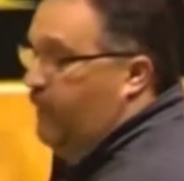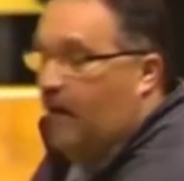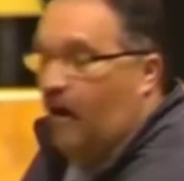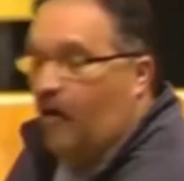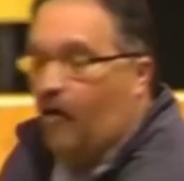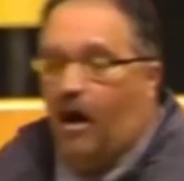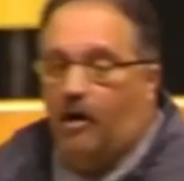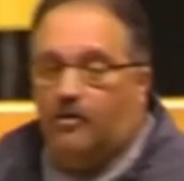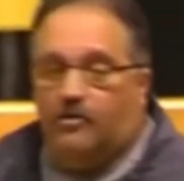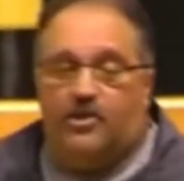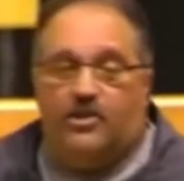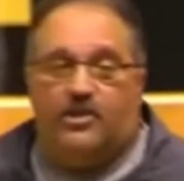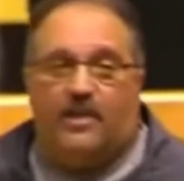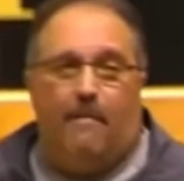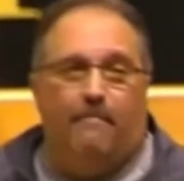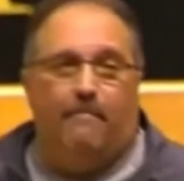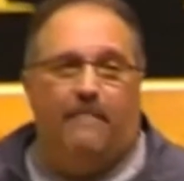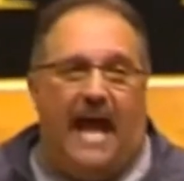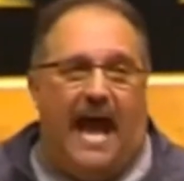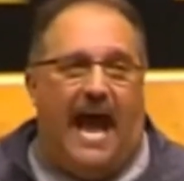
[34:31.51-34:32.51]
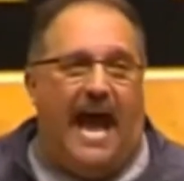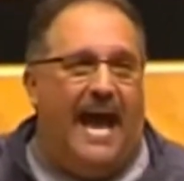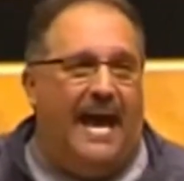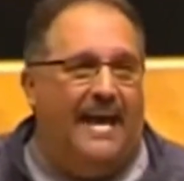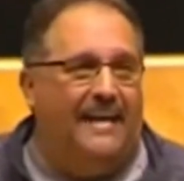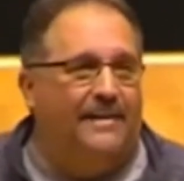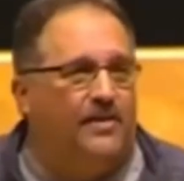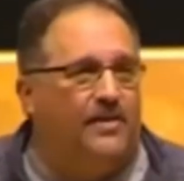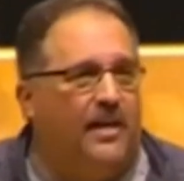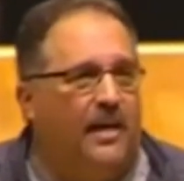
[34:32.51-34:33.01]
are some
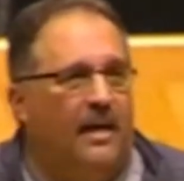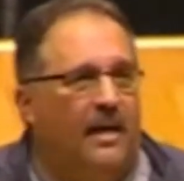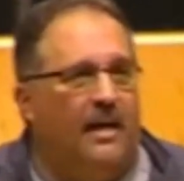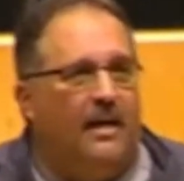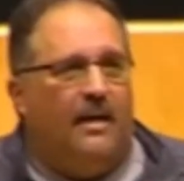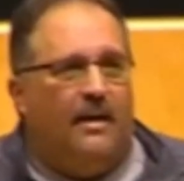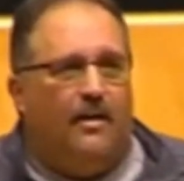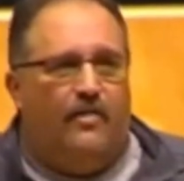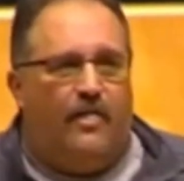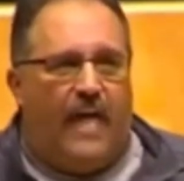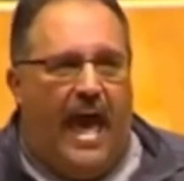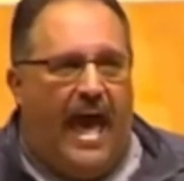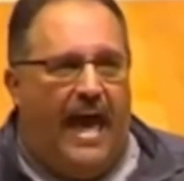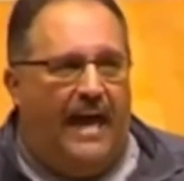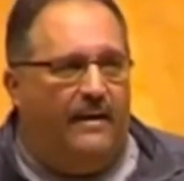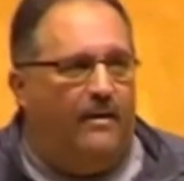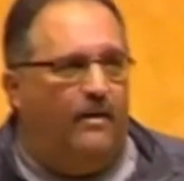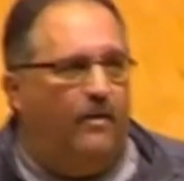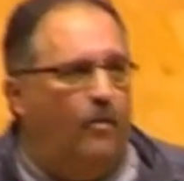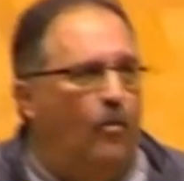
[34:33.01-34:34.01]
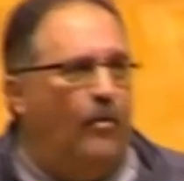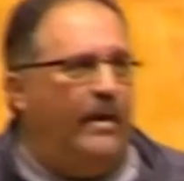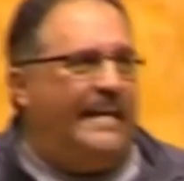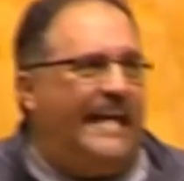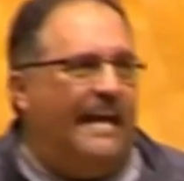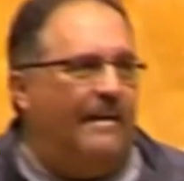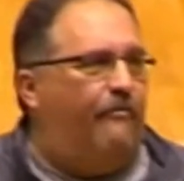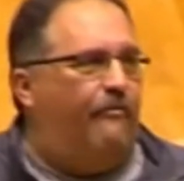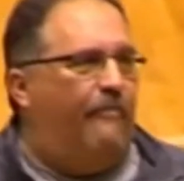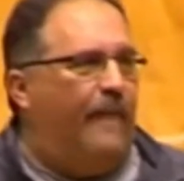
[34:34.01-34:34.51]
guys that we
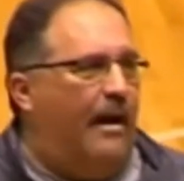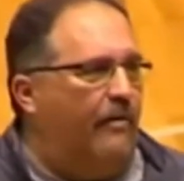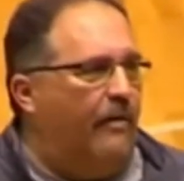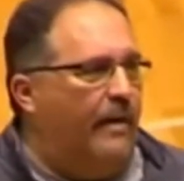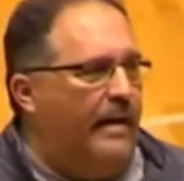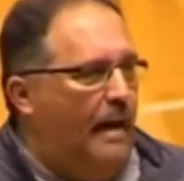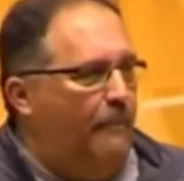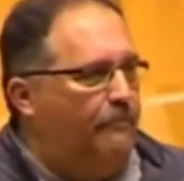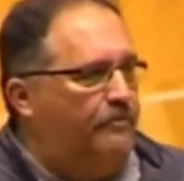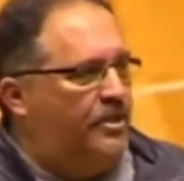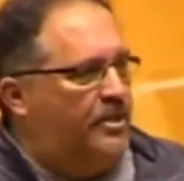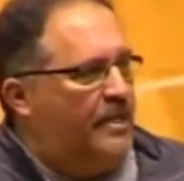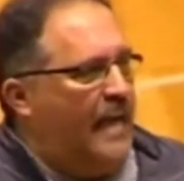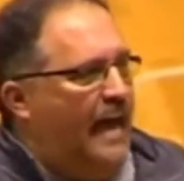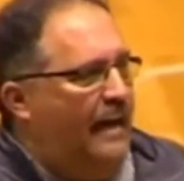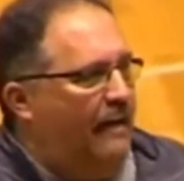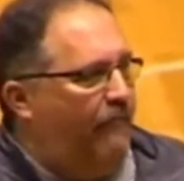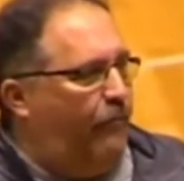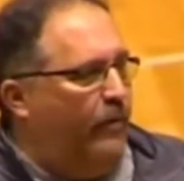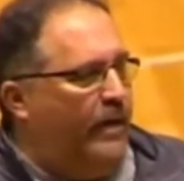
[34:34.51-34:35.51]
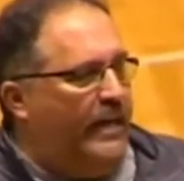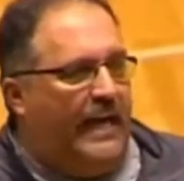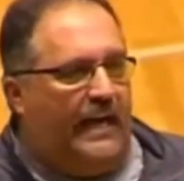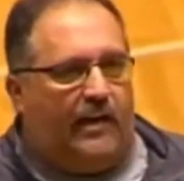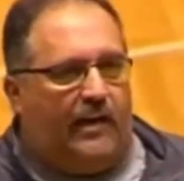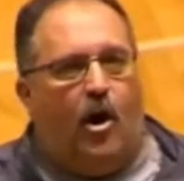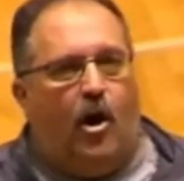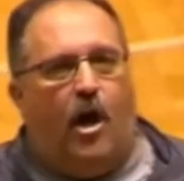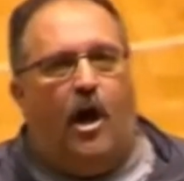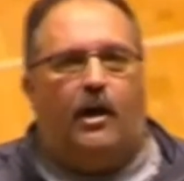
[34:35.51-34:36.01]
get very upset if we get
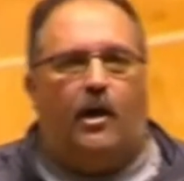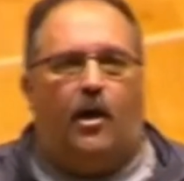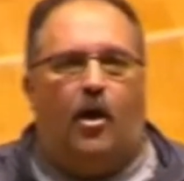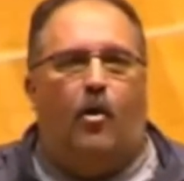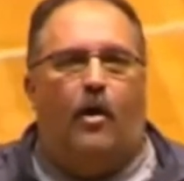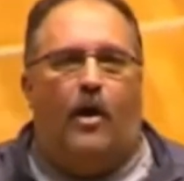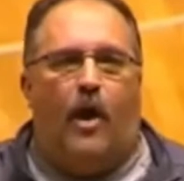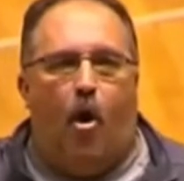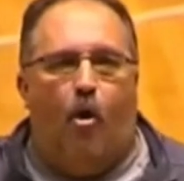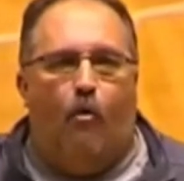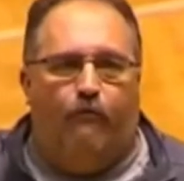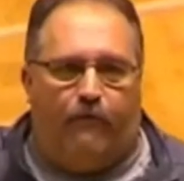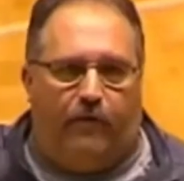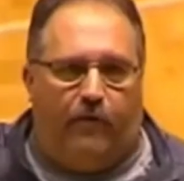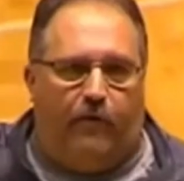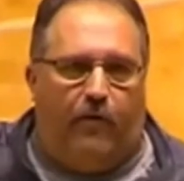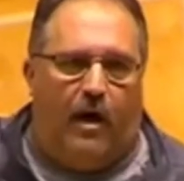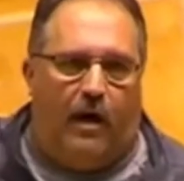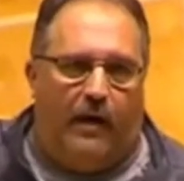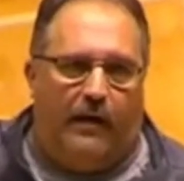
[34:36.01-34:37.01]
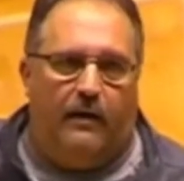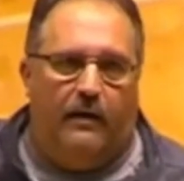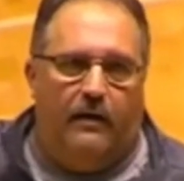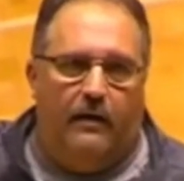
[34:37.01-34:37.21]
caught going over on.